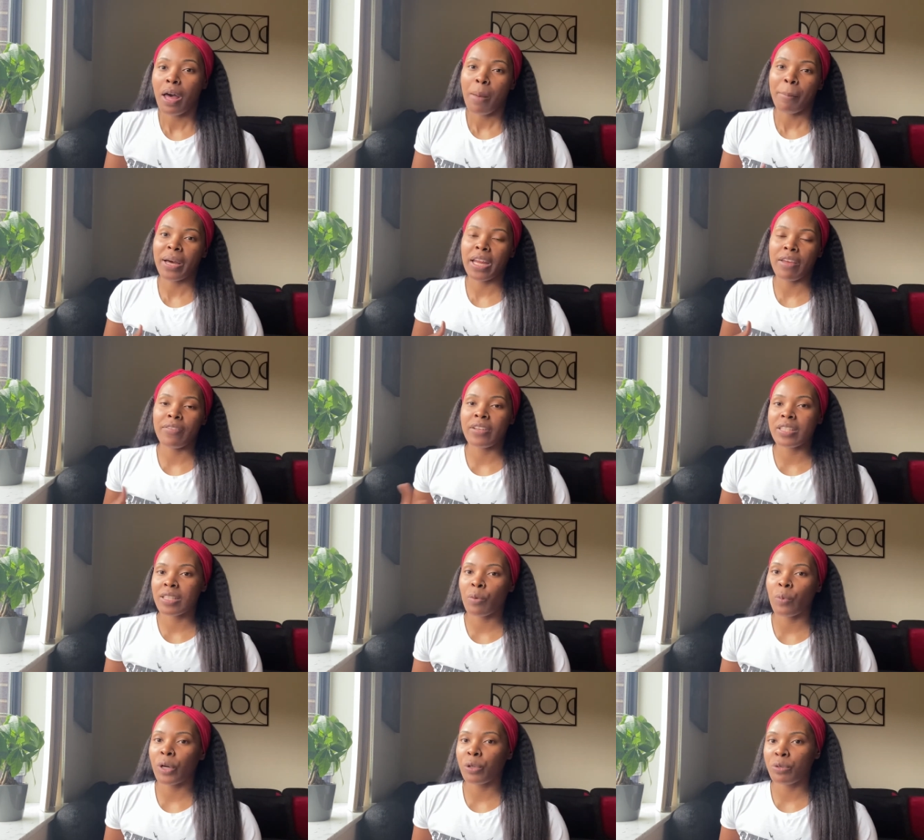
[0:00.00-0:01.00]
But if it's
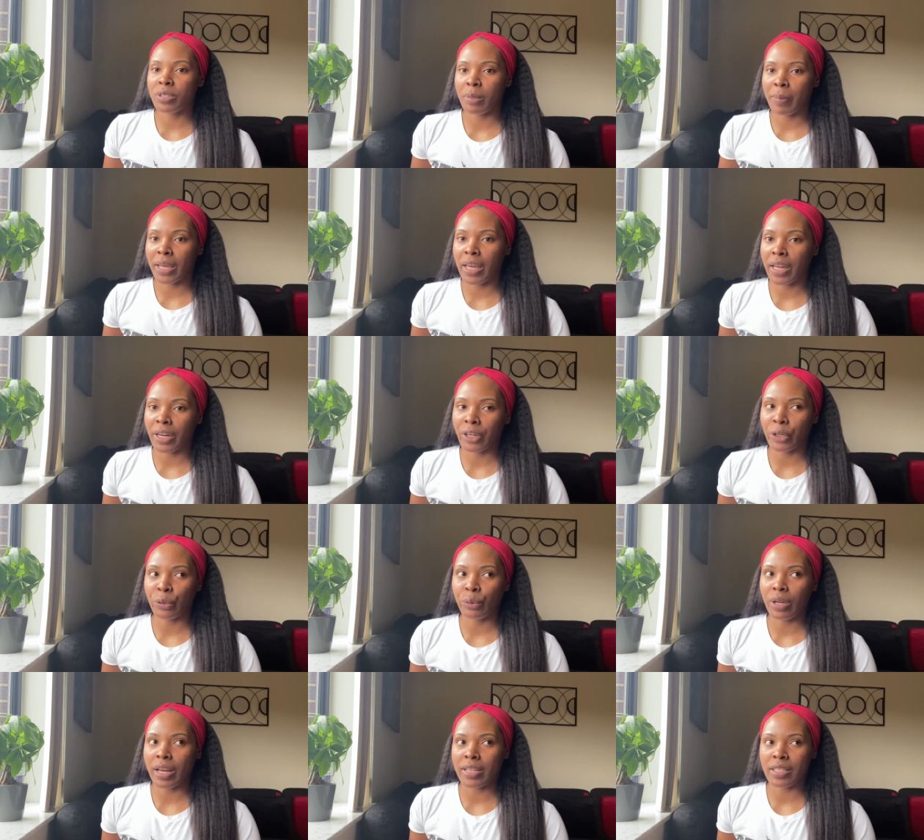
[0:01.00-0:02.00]
someone who's a beginner who
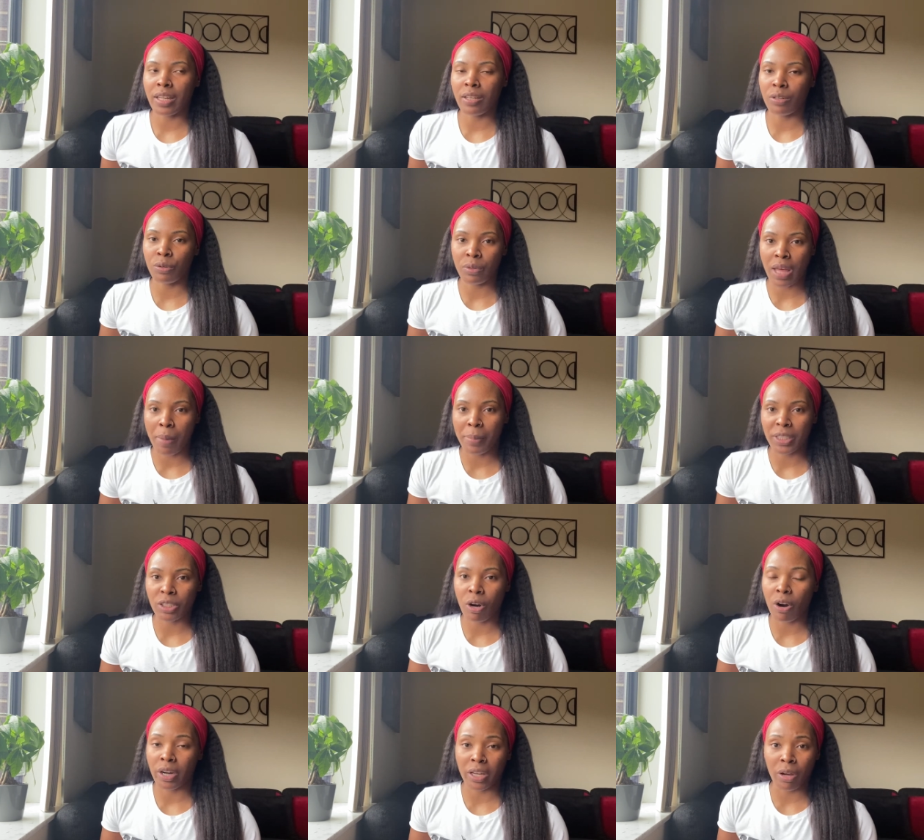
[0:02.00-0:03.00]
doesn't do that much
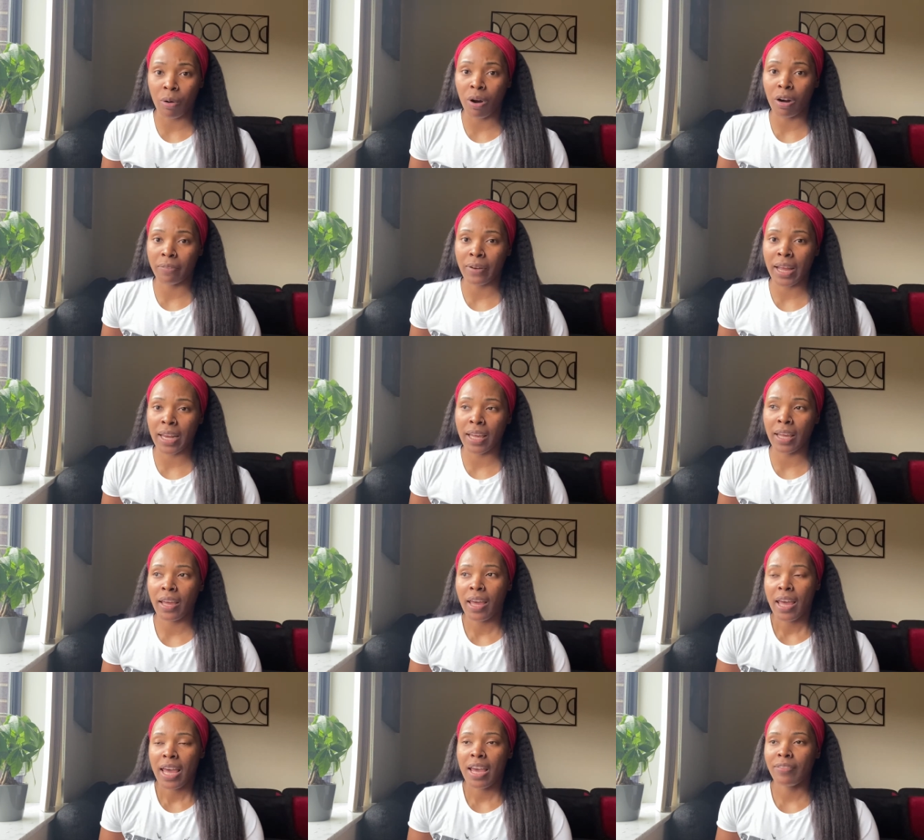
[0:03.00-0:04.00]
cardio already,
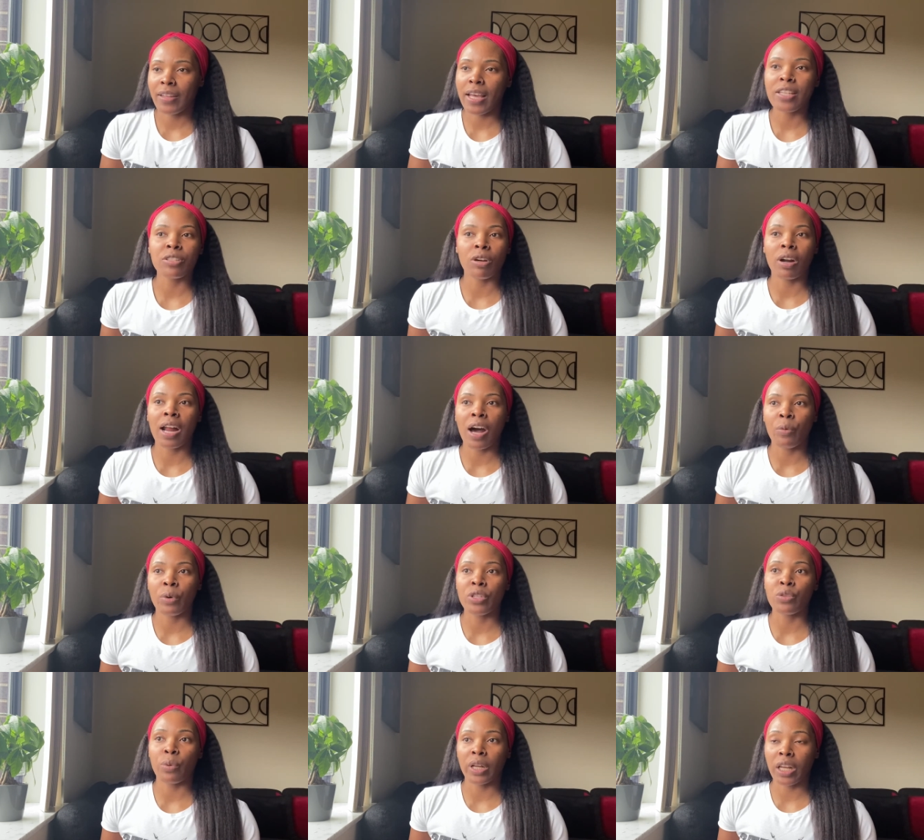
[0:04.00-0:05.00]
if they start out with
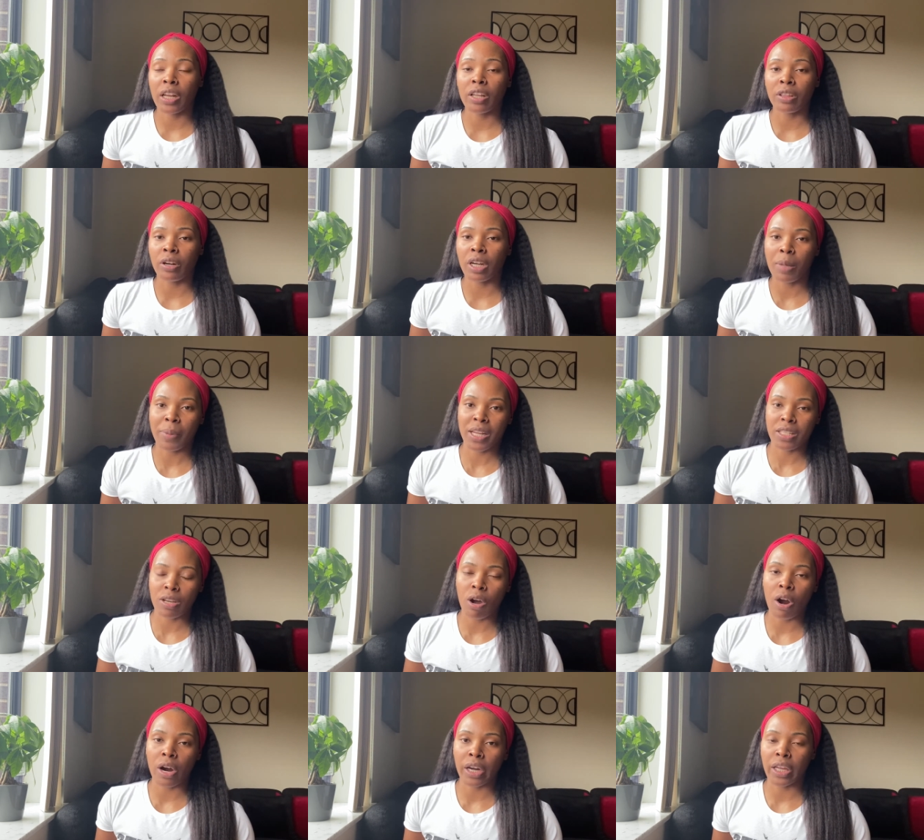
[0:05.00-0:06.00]
20 to 30 minutes of
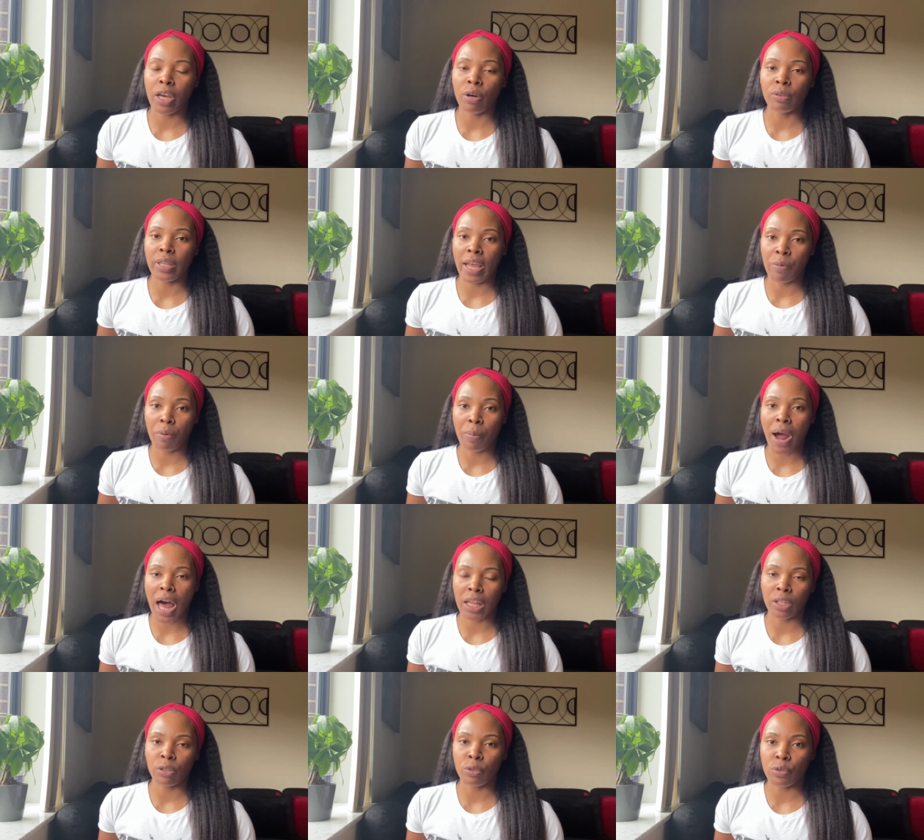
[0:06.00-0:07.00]
cardio, they will
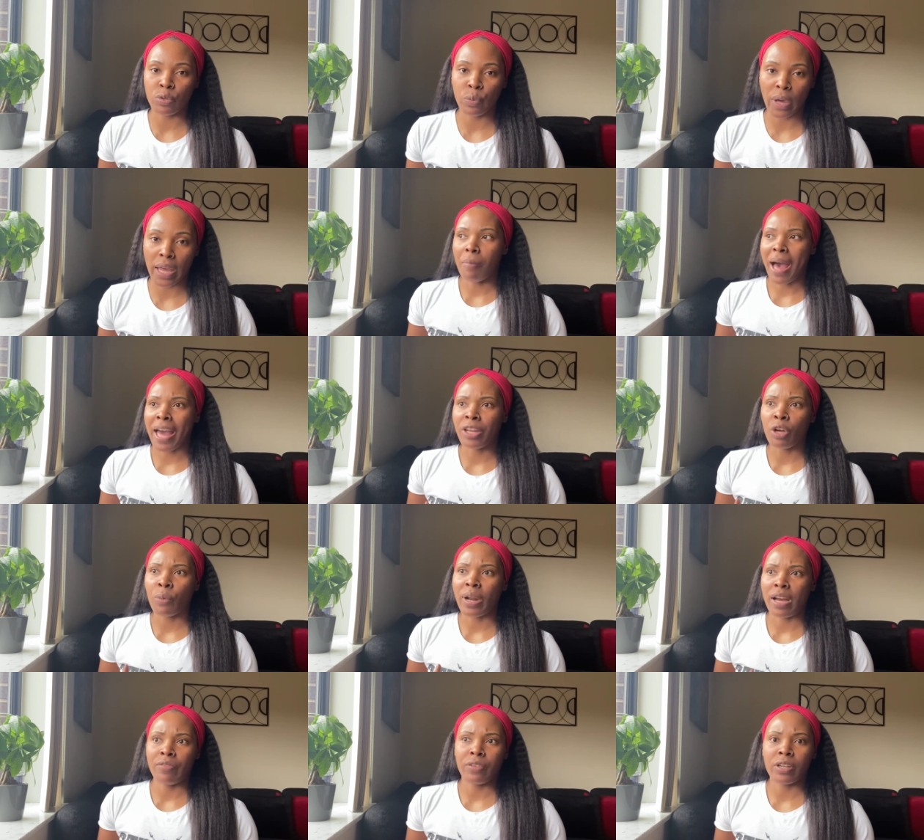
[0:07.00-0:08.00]
probably lose weight. I know when
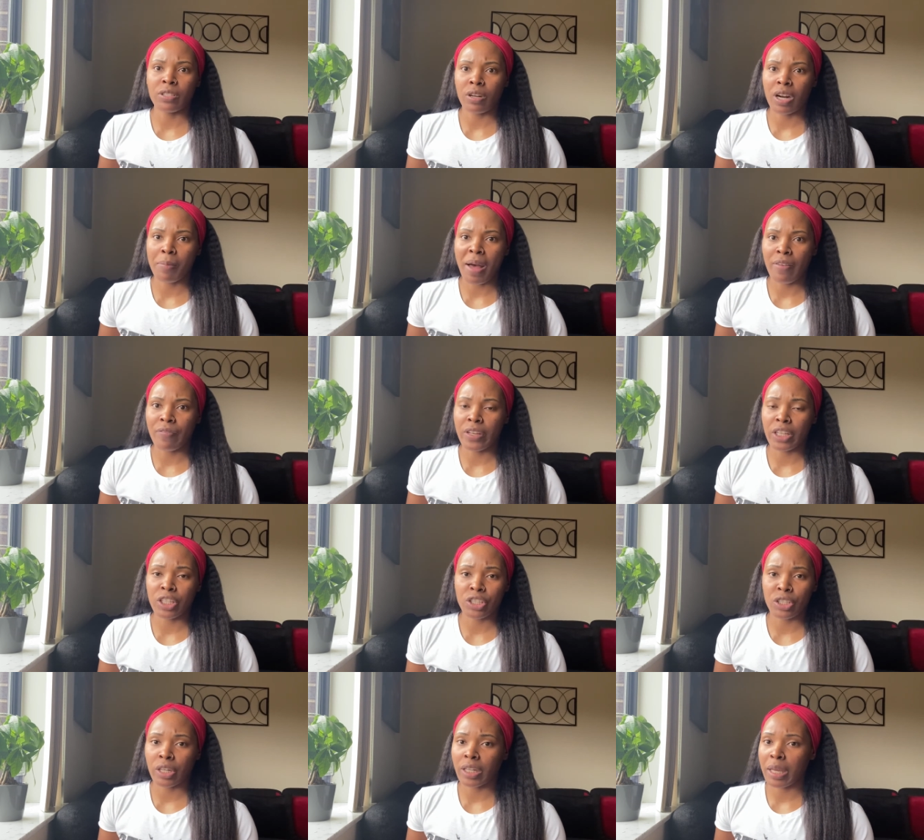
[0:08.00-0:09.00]
I first started my fitness
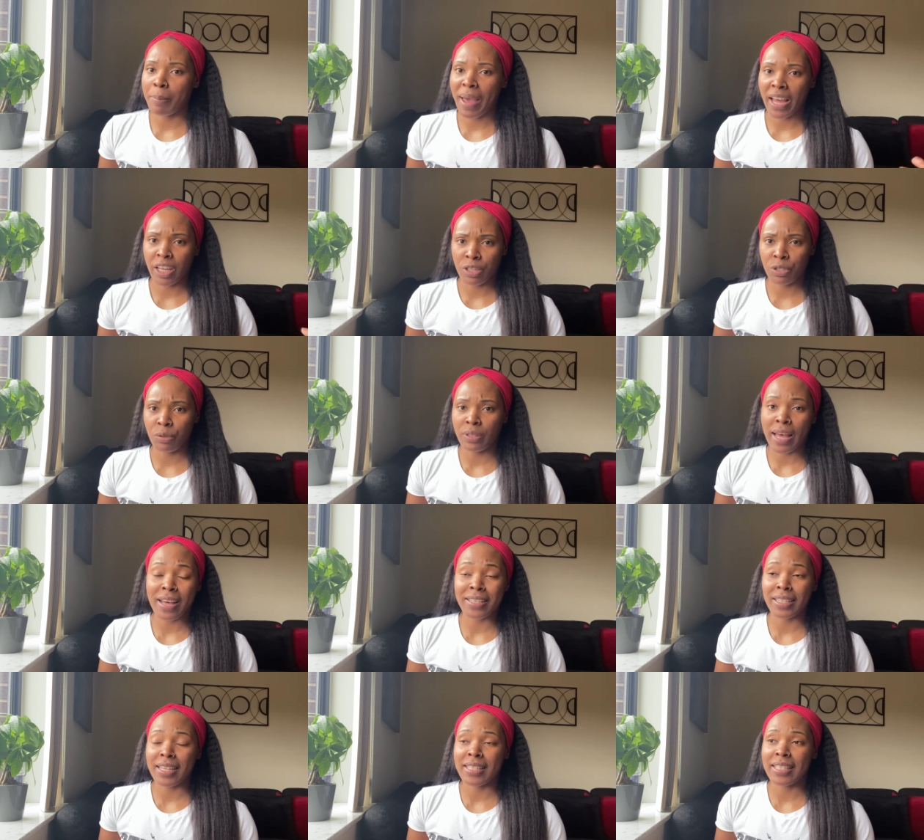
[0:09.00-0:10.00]
journey back in
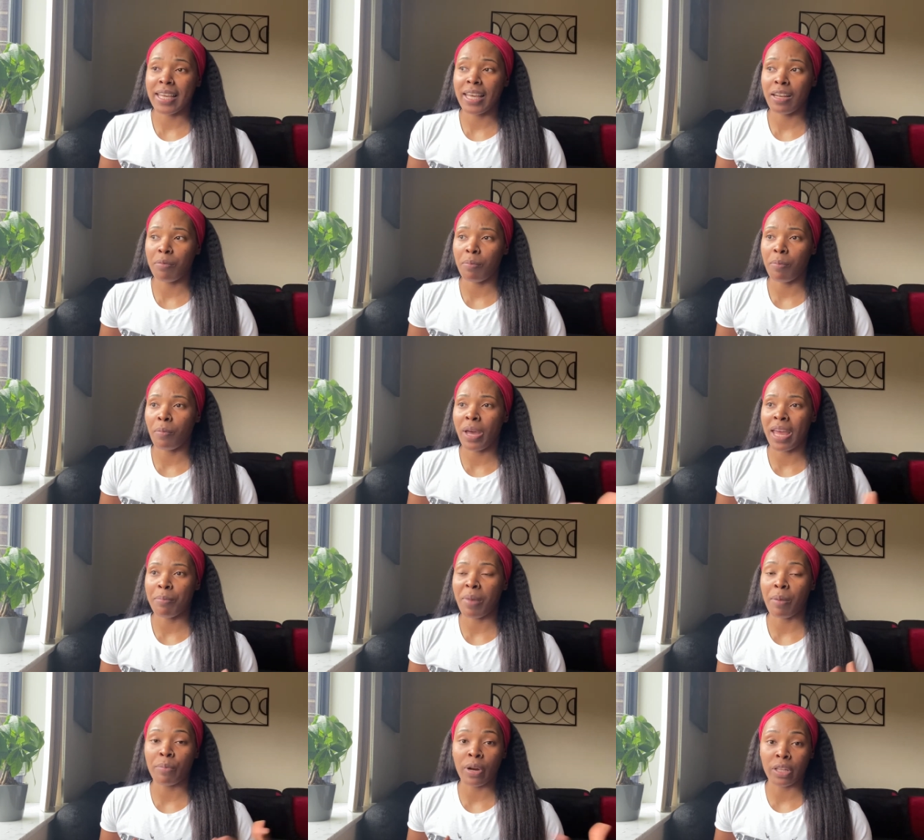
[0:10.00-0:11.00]
2010 and
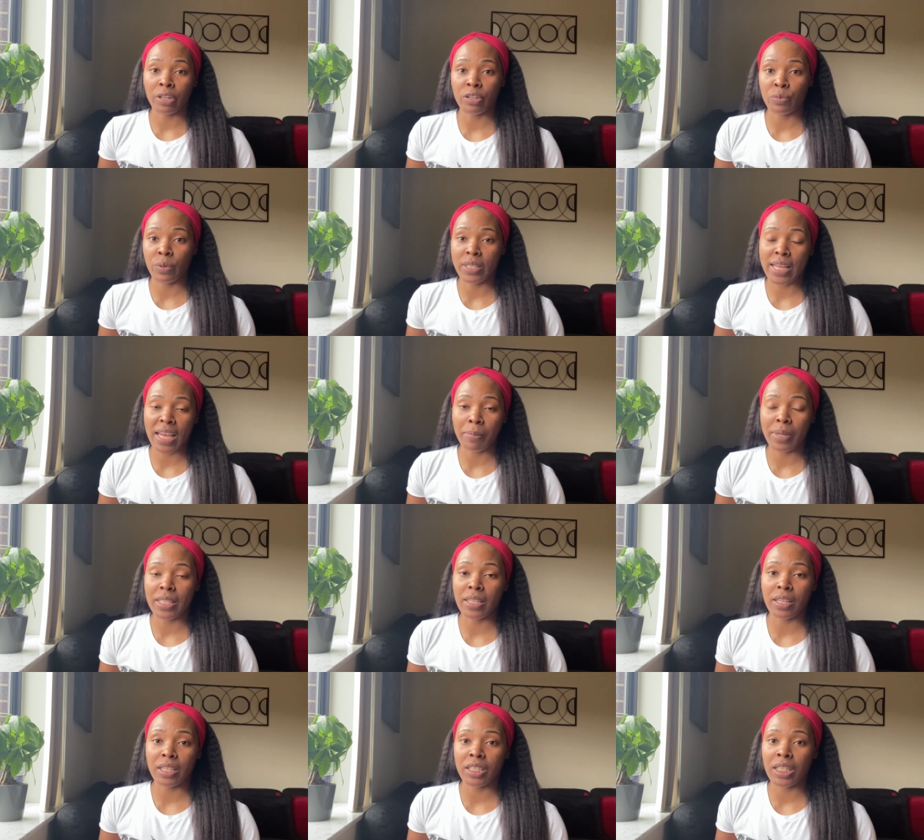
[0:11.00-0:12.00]
my brothers would take me to
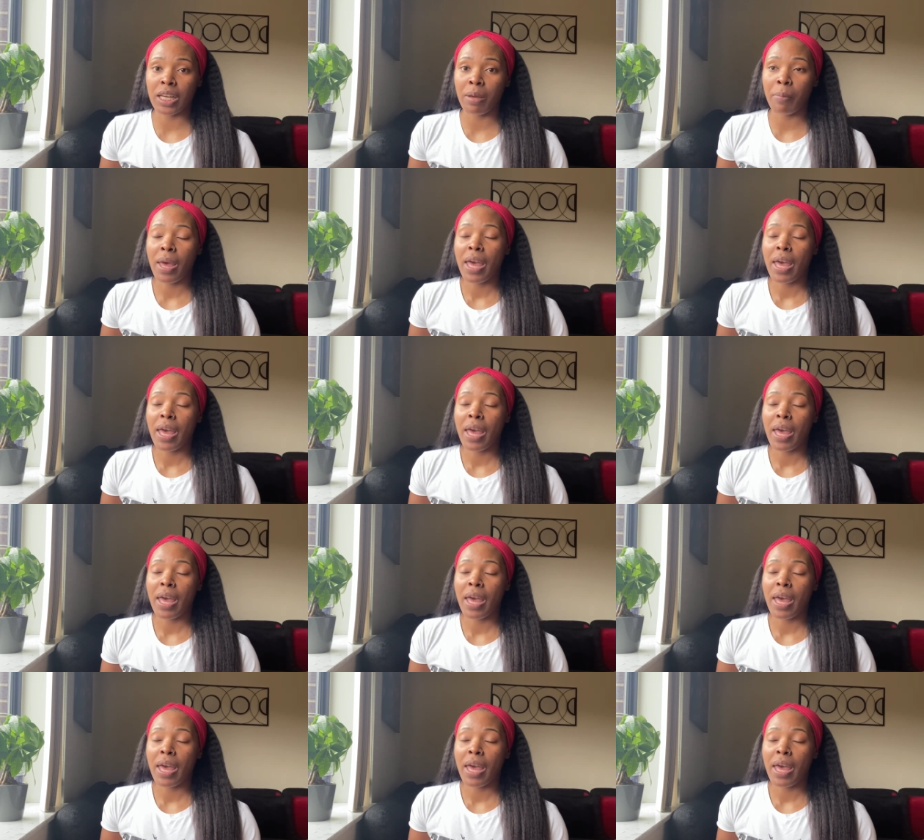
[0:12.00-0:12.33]
the gym,